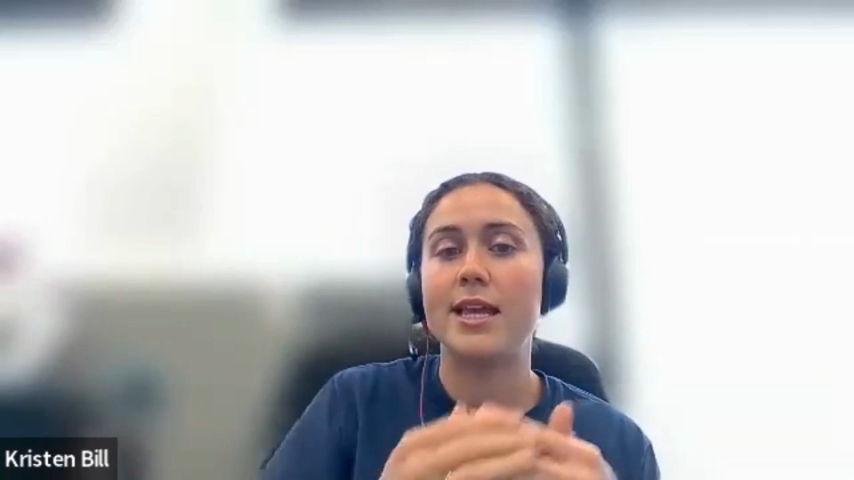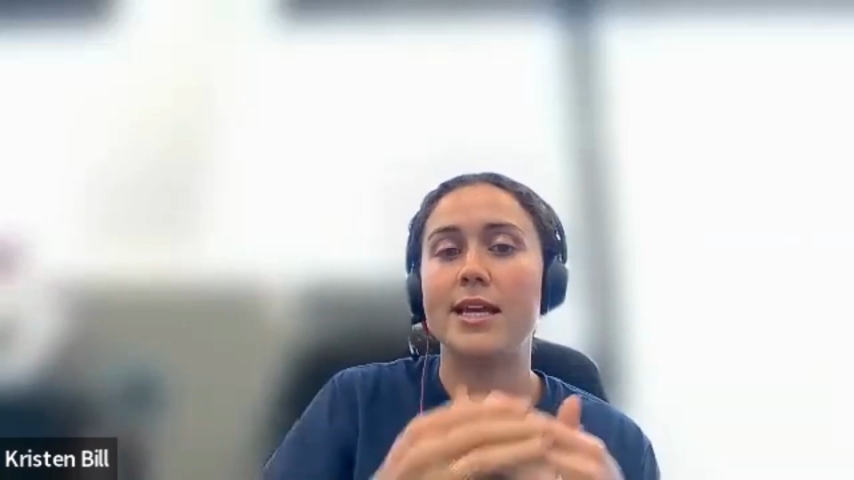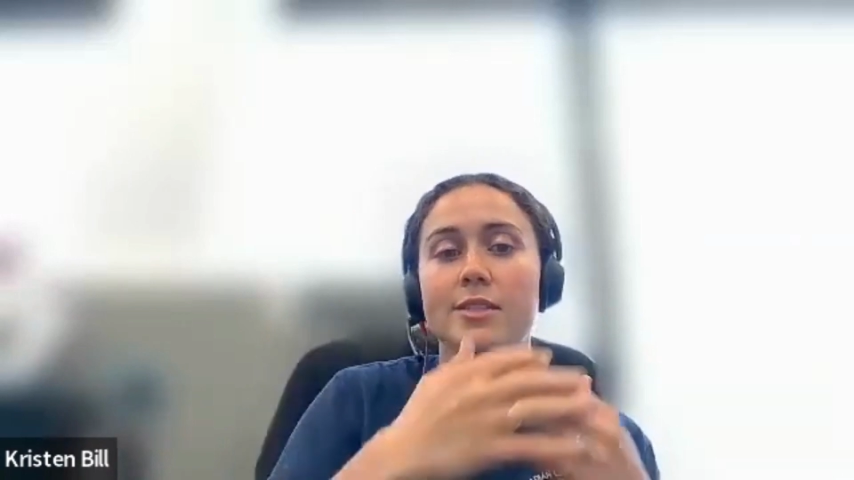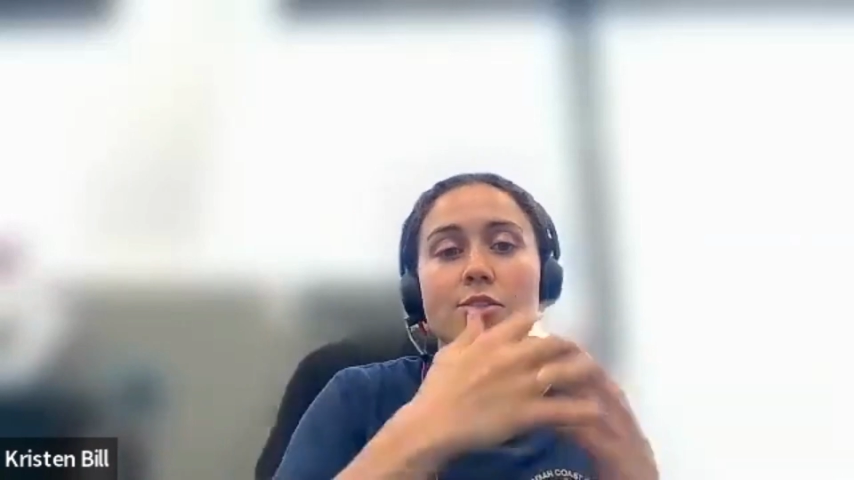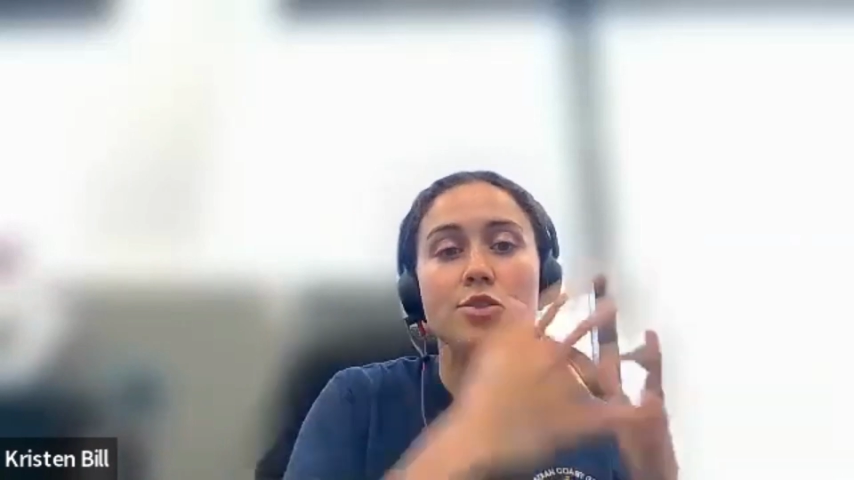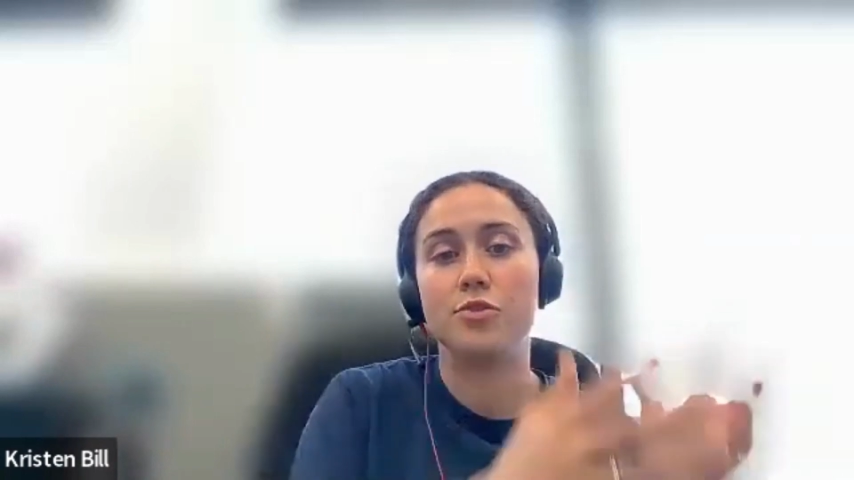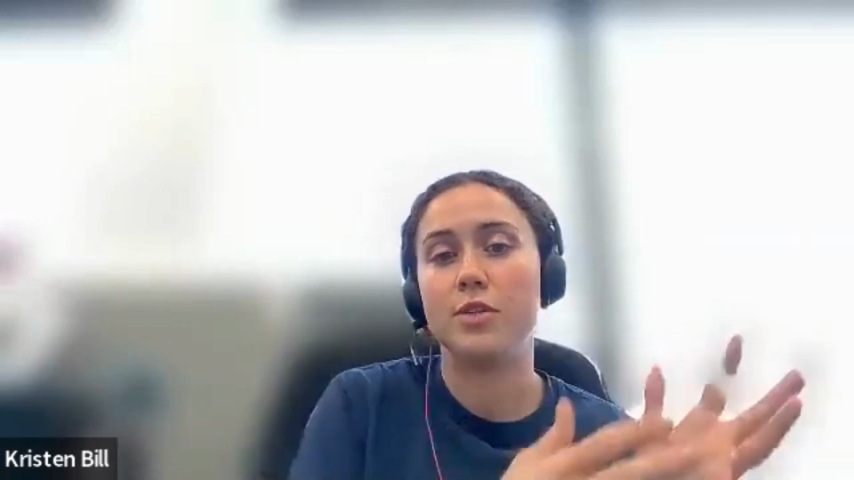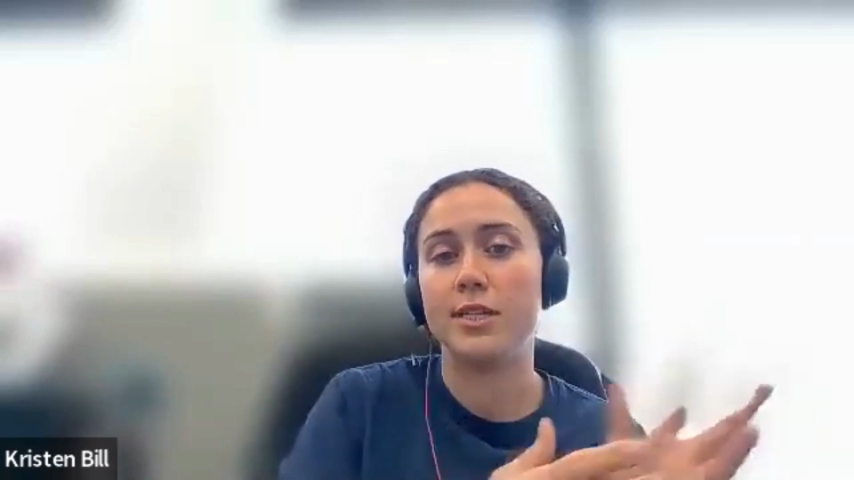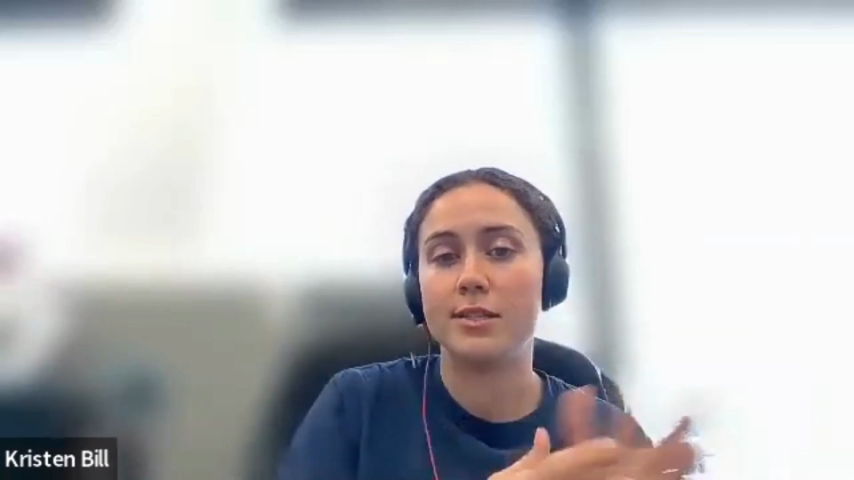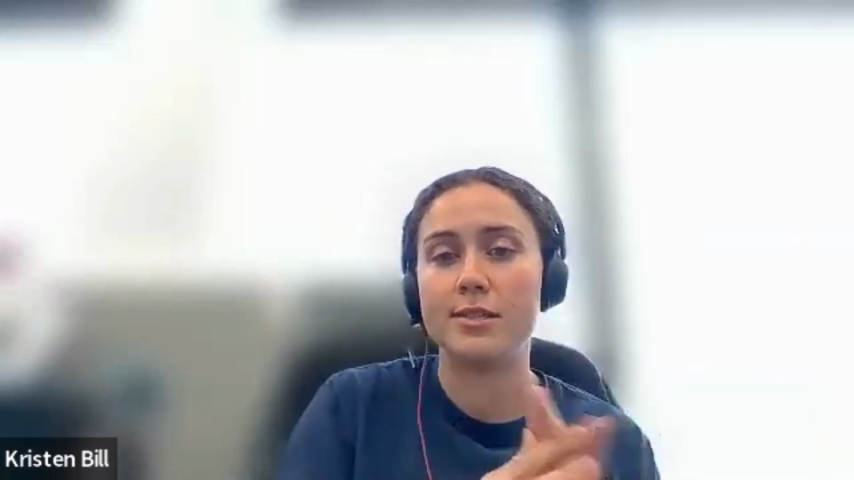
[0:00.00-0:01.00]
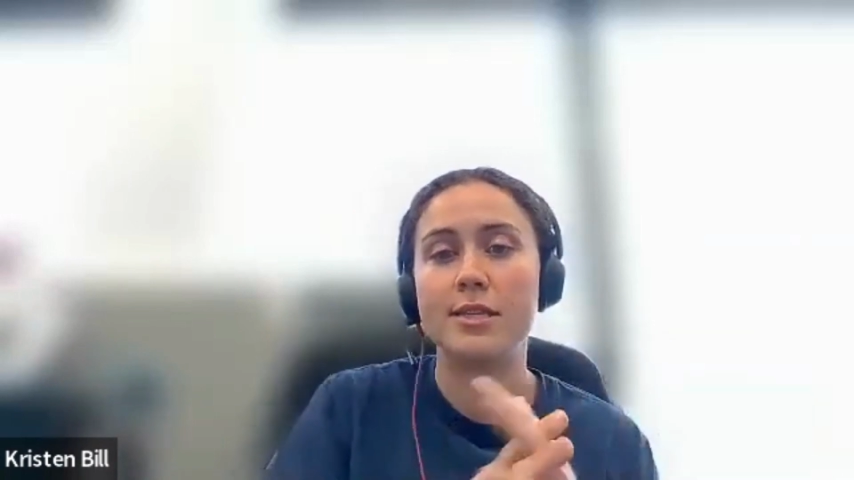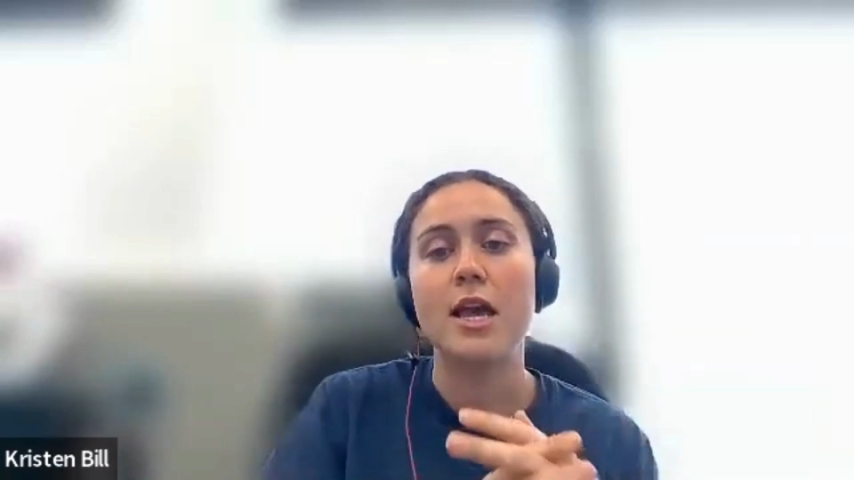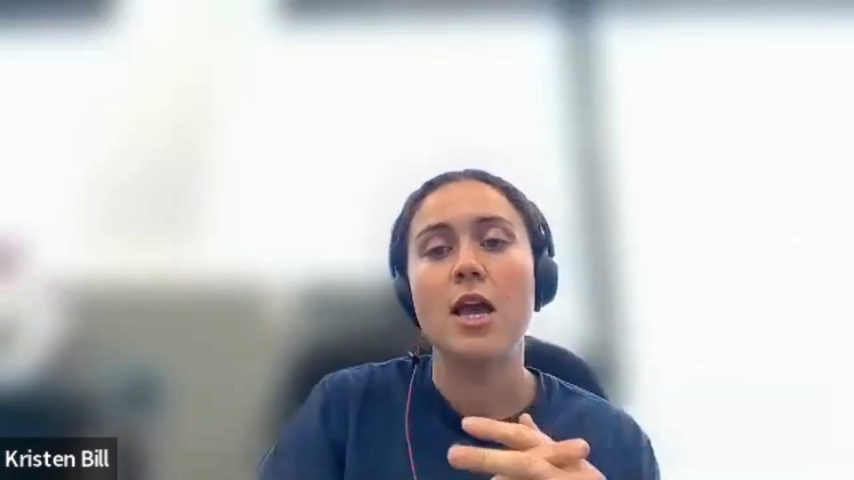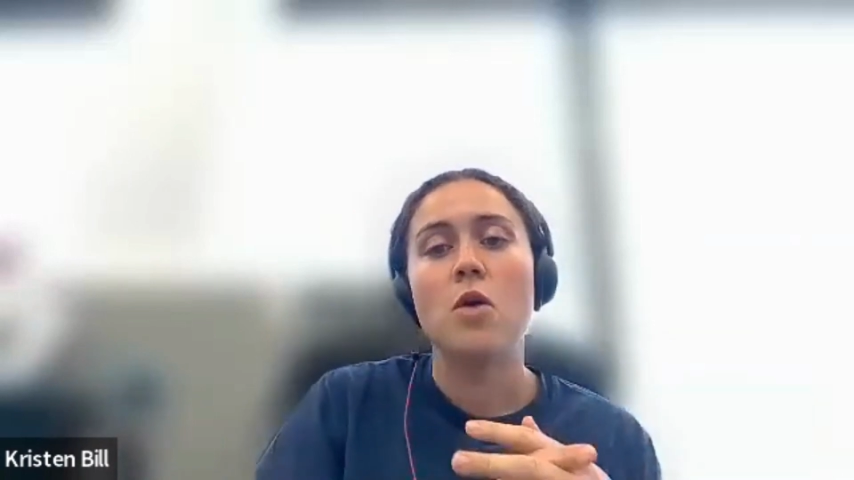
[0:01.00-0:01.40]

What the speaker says: and students,